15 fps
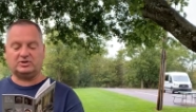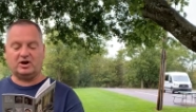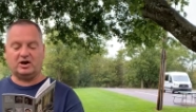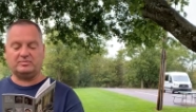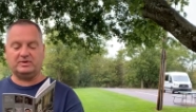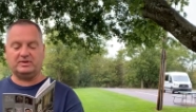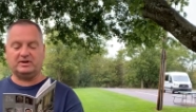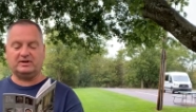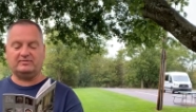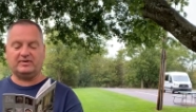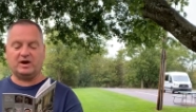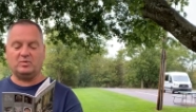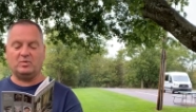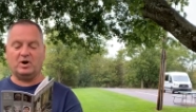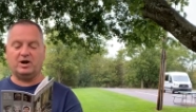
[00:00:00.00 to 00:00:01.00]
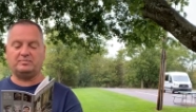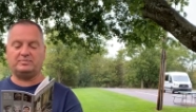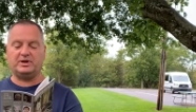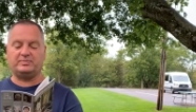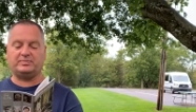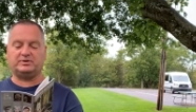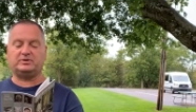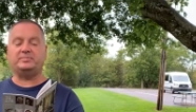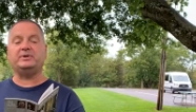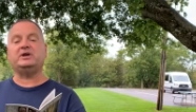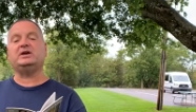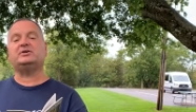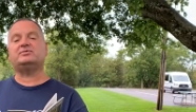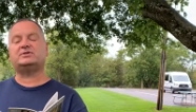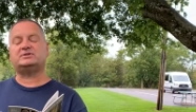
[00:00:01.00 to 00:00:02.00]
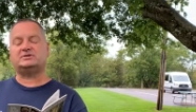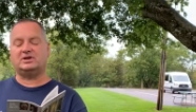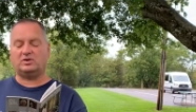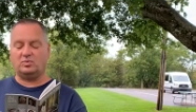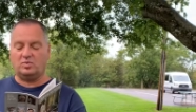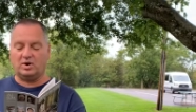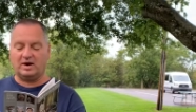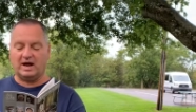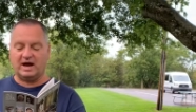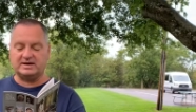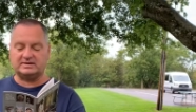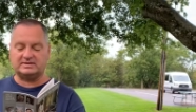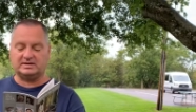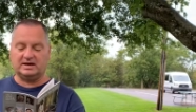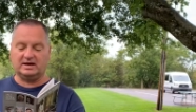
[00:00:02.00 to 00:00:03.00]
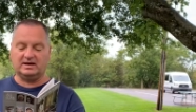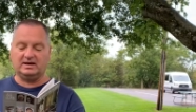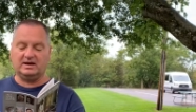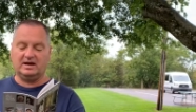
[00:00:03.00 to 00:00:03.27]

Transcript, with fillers: taught me that if I want people to be interested in what I say,